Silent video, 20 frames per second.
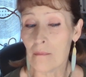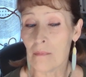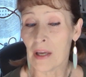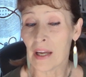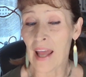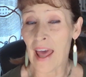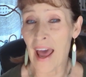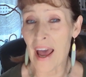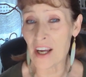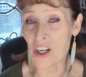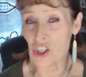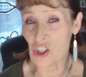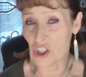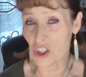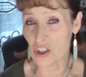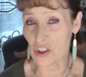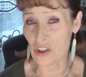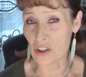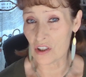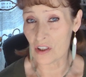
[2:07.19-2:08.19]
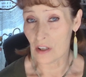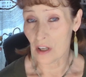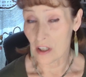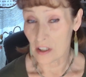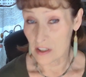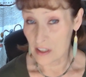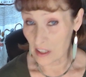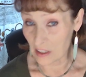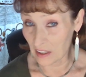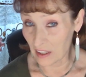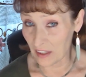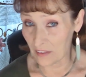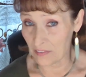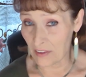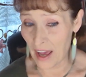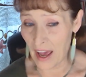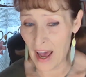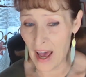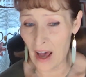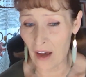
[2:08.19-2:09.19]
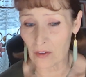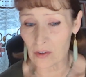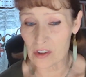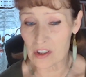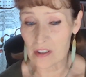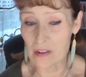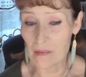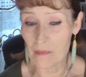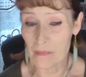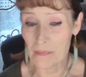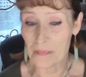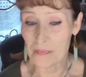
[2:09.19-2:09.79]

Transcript: but actions to live out.